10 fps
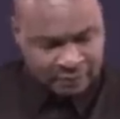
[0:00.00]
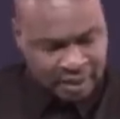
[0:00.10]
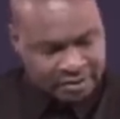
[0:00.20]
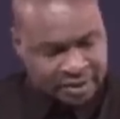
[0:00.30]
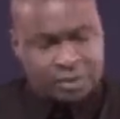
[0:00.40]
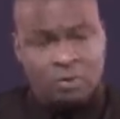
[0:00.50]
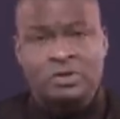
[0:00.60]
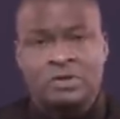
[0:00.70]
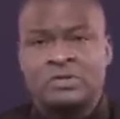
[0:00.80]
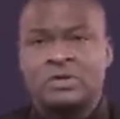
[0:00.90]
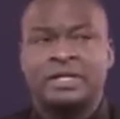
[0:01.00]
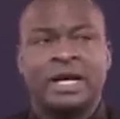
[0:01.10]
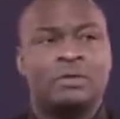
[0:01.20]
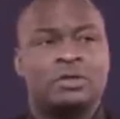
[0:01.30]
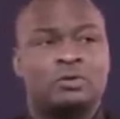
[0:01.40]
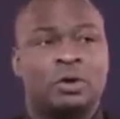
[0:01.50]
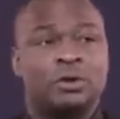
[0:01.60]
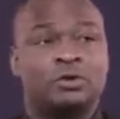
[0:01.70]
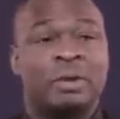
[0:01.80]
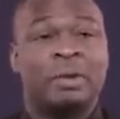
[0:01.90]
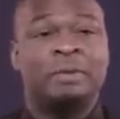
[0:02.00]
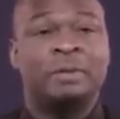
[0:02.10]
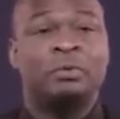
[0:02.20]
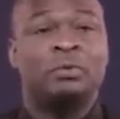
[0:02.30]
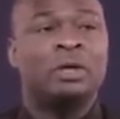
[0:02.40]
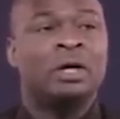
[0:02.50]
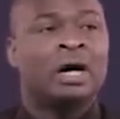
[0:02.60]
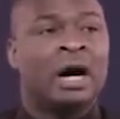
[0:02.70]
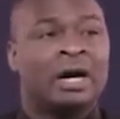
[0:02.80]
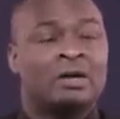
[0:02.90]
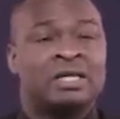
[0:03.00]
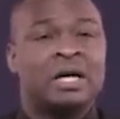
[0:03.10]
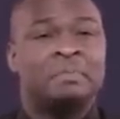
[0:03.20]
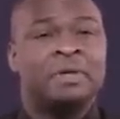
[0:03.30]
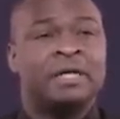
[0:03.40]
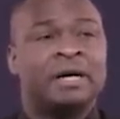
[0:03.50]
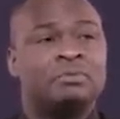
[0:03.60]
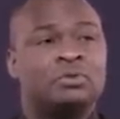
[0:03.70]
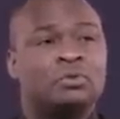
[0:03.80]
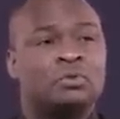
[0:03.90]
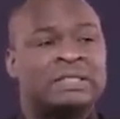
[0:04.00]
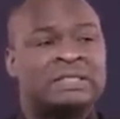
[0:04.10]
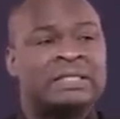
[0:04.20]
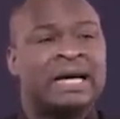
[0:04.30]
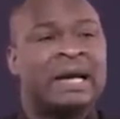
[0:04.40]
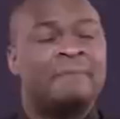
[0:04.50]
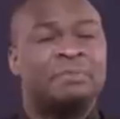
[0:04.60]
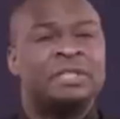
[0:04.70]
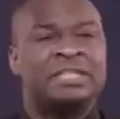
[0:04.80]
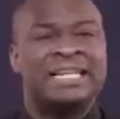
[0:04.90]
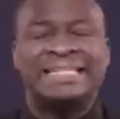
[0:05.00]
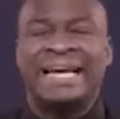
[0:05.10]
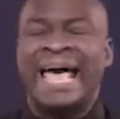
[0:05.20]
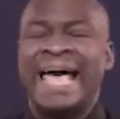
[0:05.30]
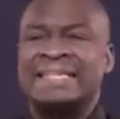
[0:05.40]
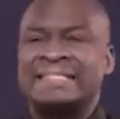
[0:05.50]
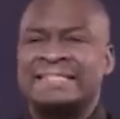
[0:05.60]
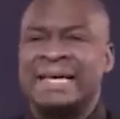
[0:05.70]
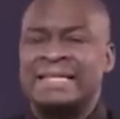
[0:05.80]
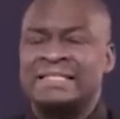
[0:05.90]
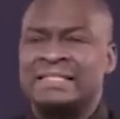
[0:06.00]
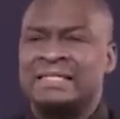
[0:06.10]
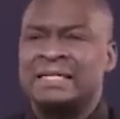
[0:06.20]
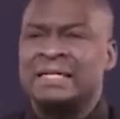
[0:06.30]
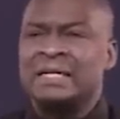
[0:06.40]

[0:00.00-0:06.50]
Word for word: I think it was on Sunday, I was talking to my people and I was helping them to see and appreciate the extent